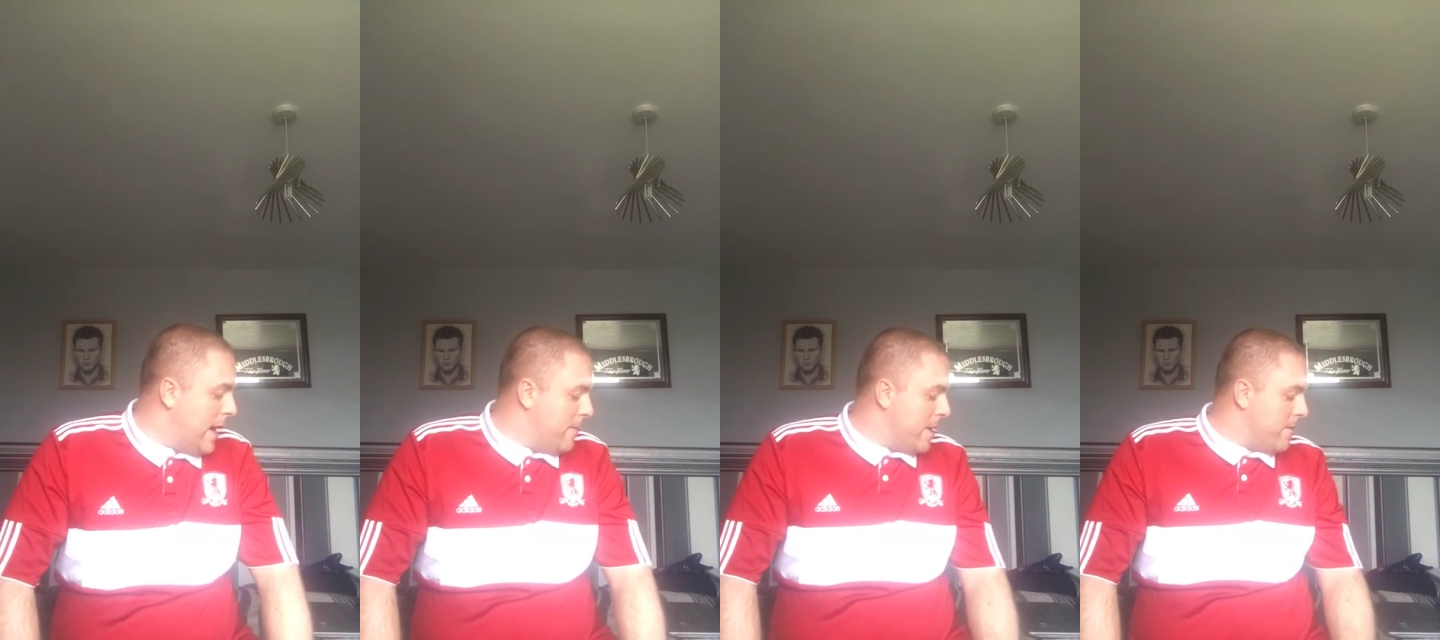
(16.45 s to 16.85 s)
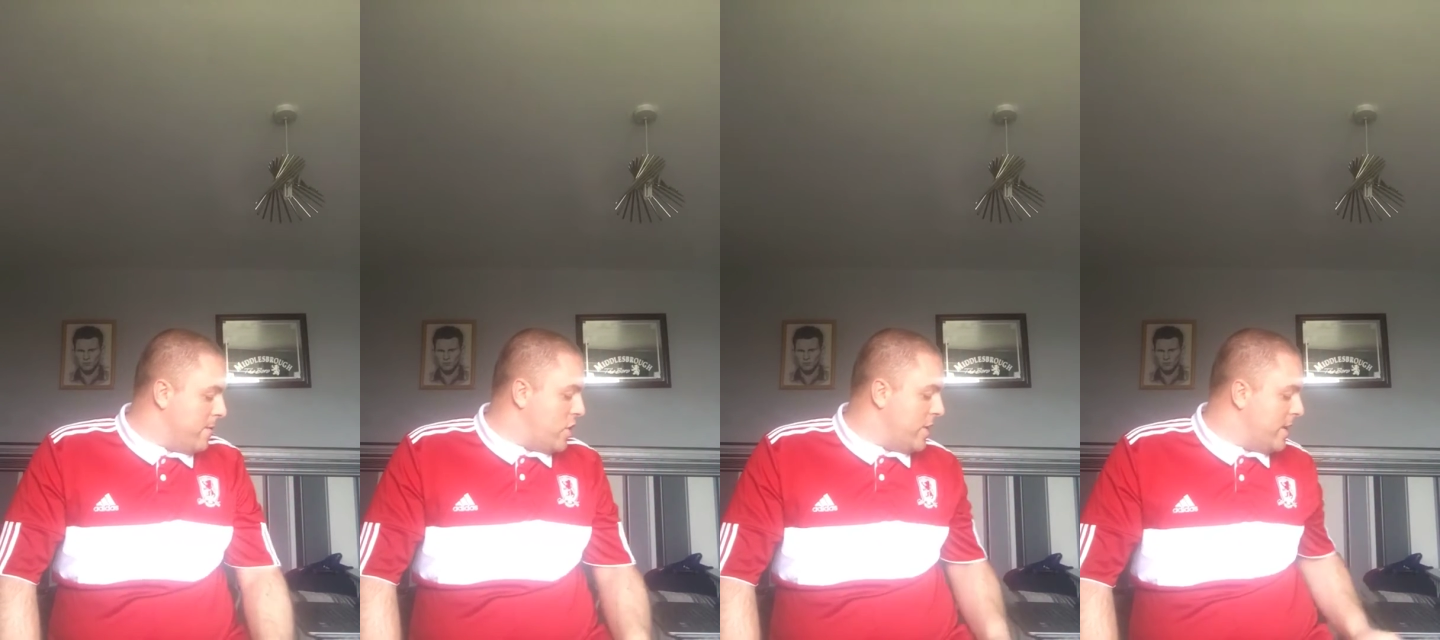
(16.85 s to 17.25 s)
anyway I'm
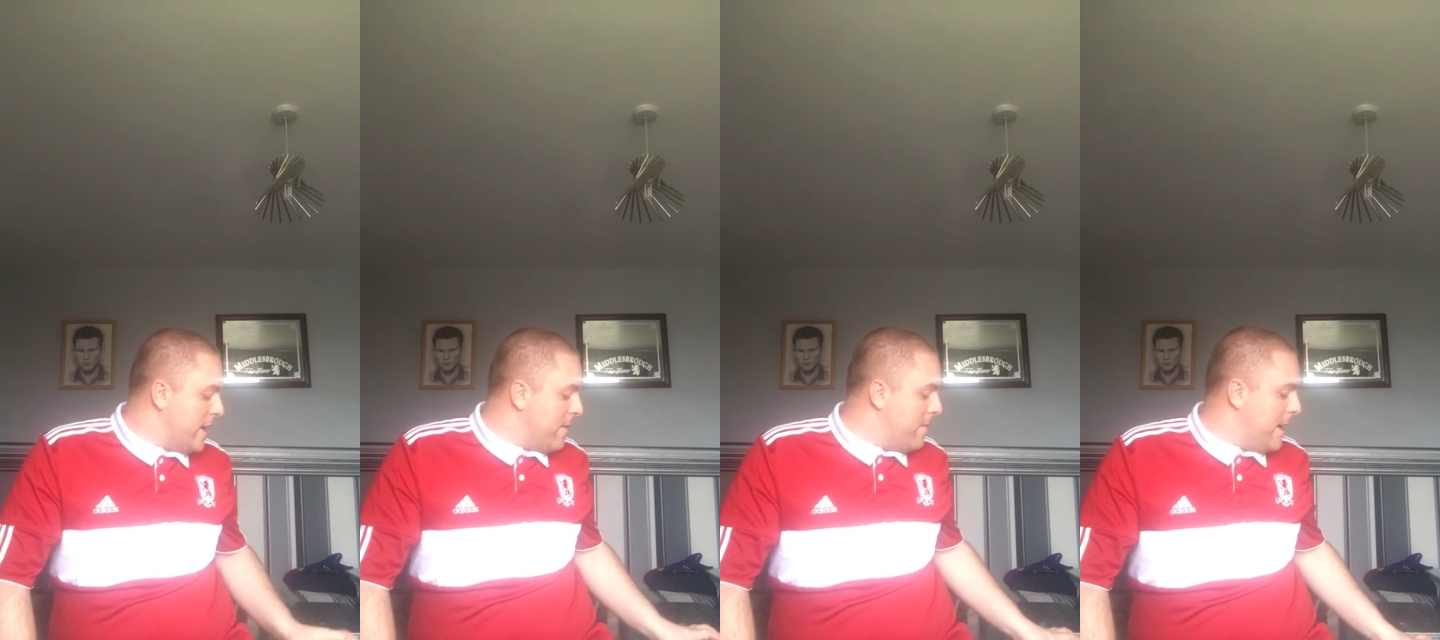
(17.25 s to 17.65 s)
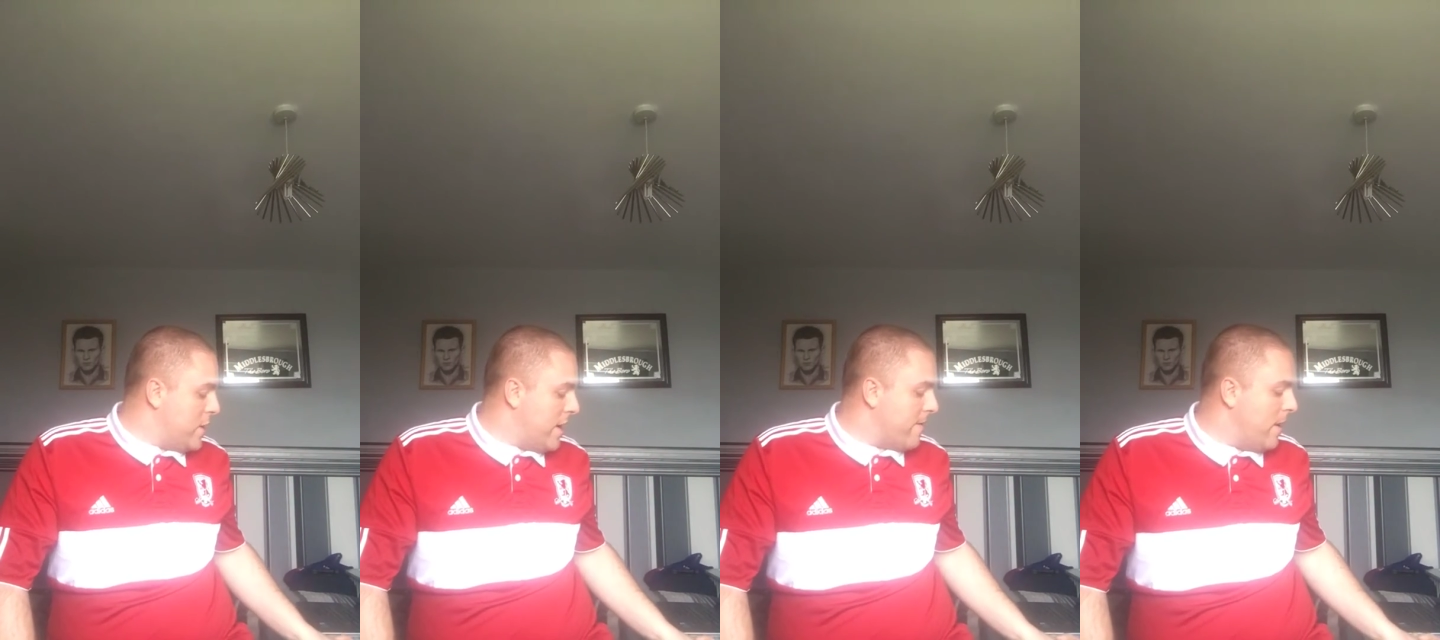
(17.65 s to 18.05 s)
going to show you the
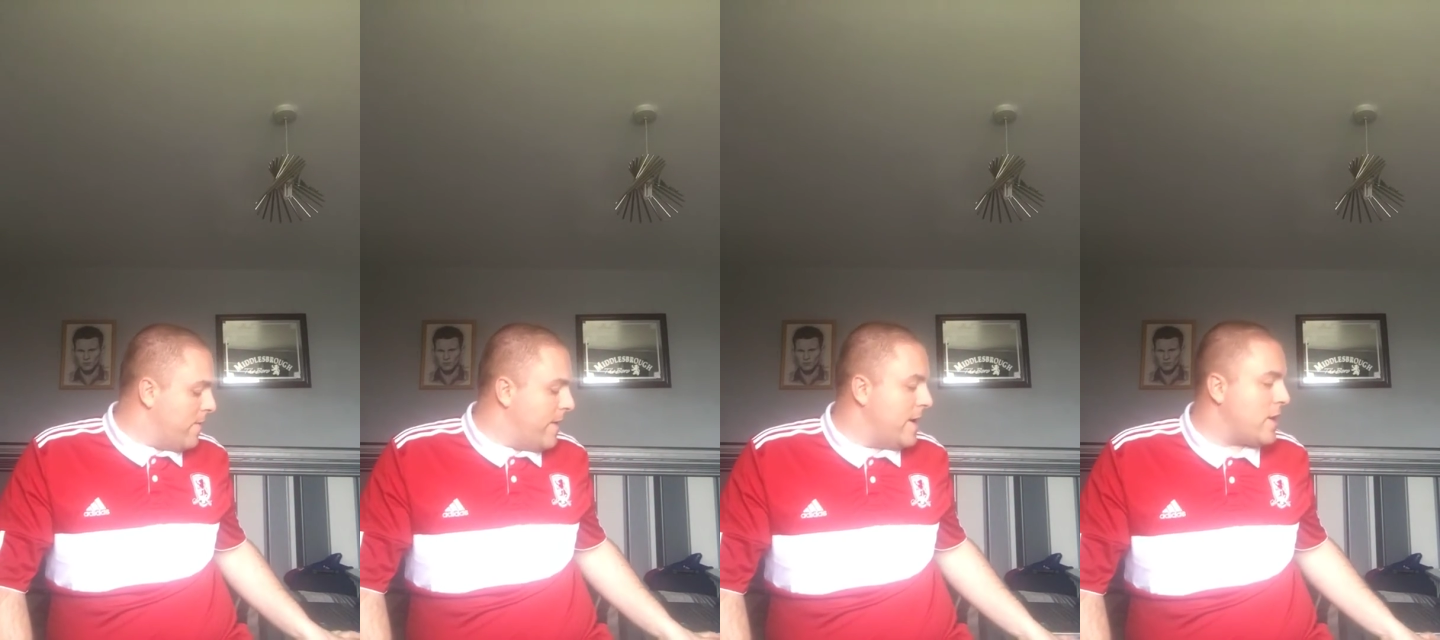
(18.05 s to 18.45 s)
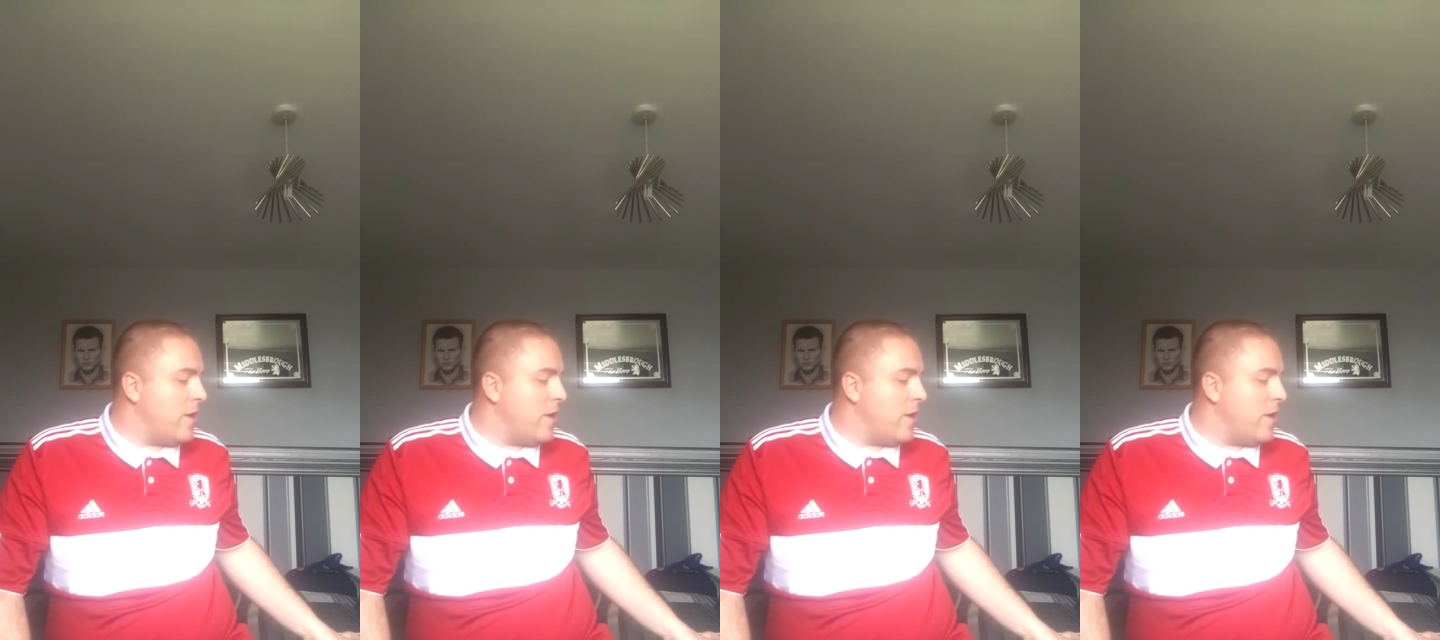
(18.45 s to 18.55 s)
merch that I've got first.